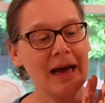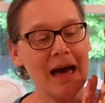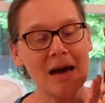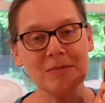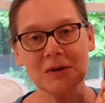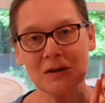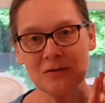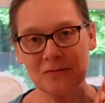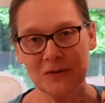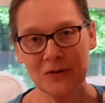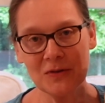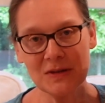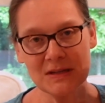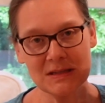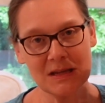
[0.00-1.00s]
I'm going to
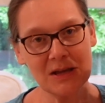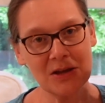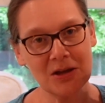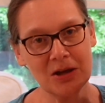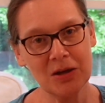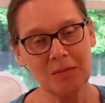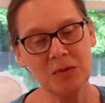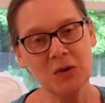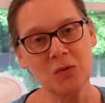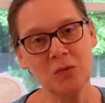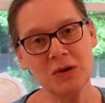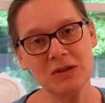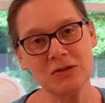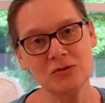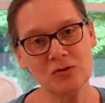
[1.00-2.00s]
fill this up with